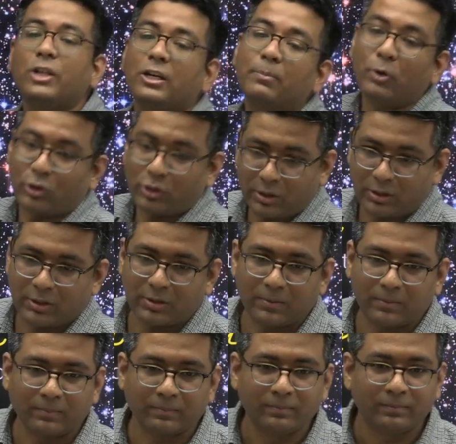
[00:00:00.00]
process.
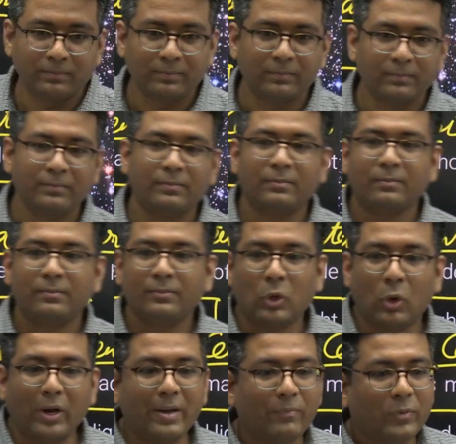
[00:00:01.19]
Okay,
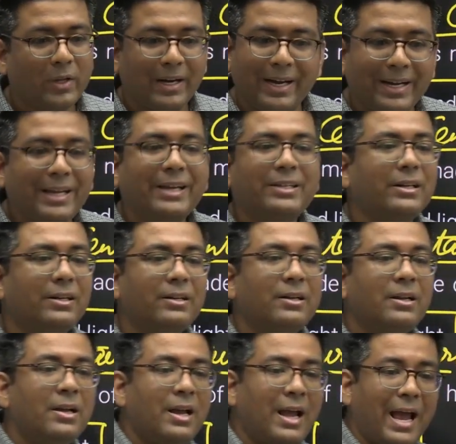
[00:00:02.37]
radiation
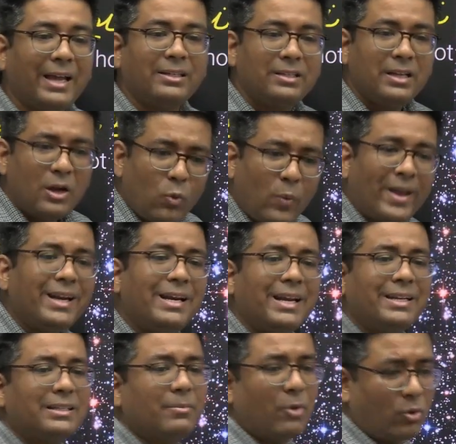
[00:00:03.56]
has very less
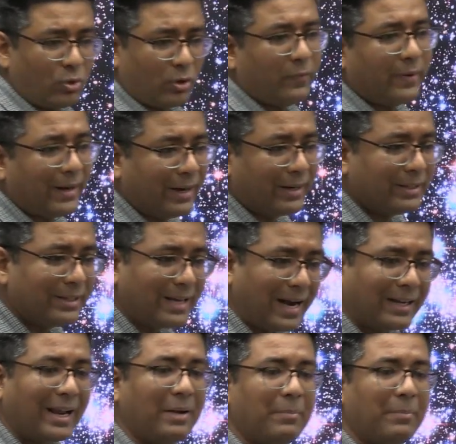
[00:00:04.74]
amount of energy that can be